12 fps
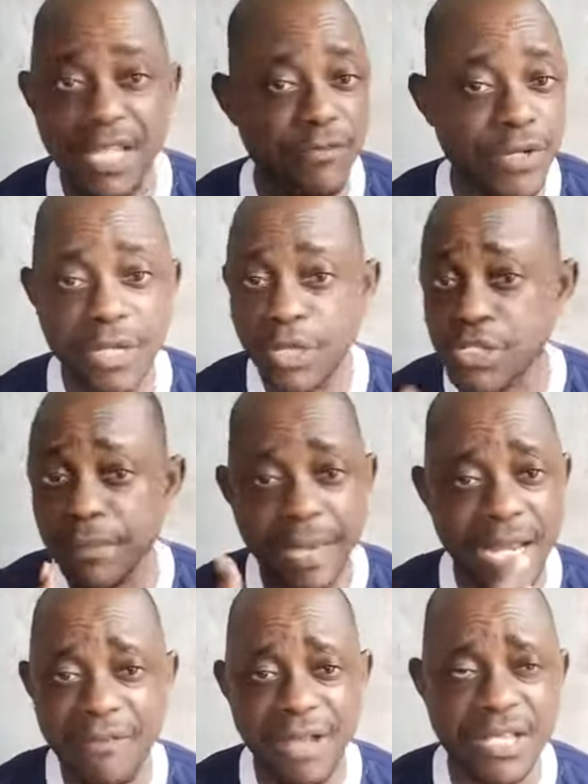Even I don't see
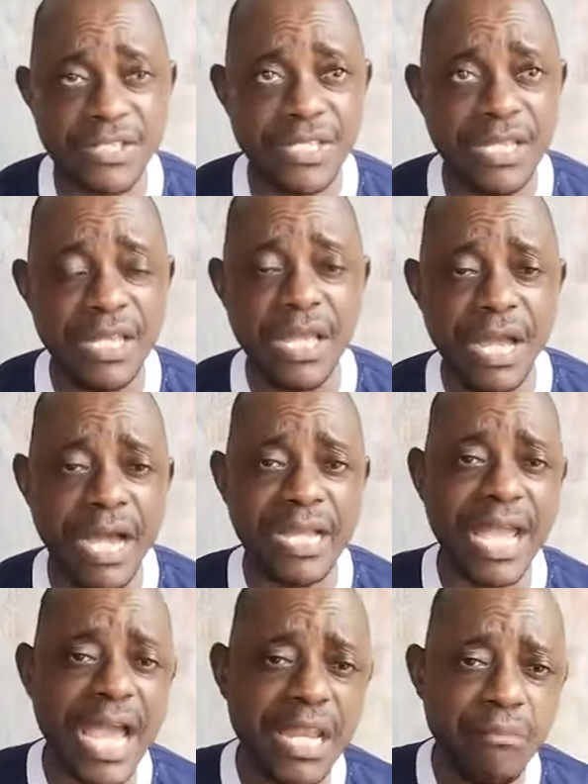me, I never see.
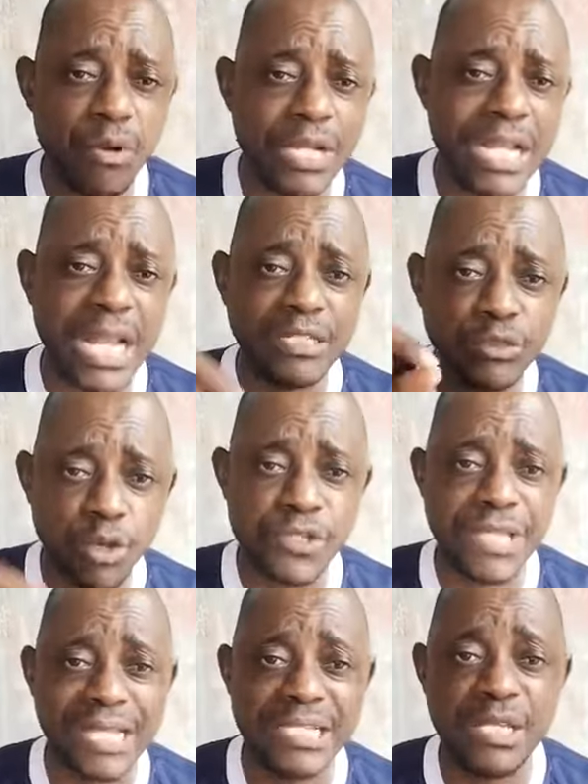And any mother that
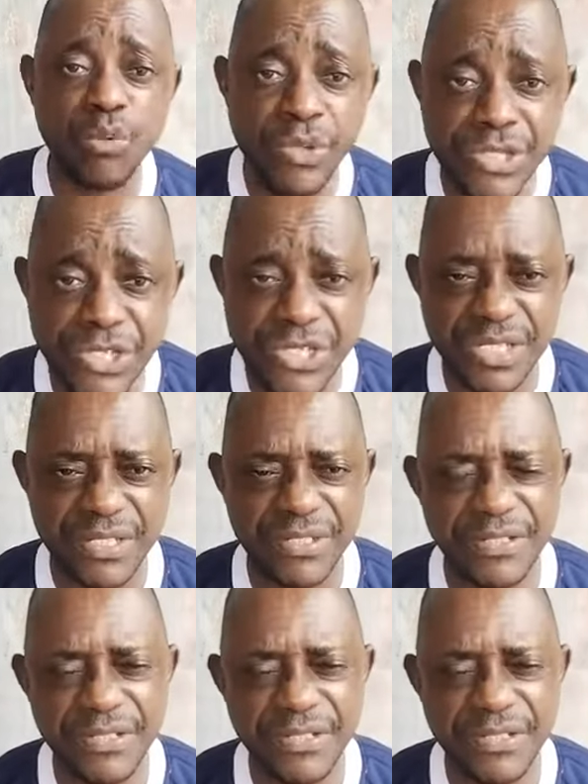does that is a witch.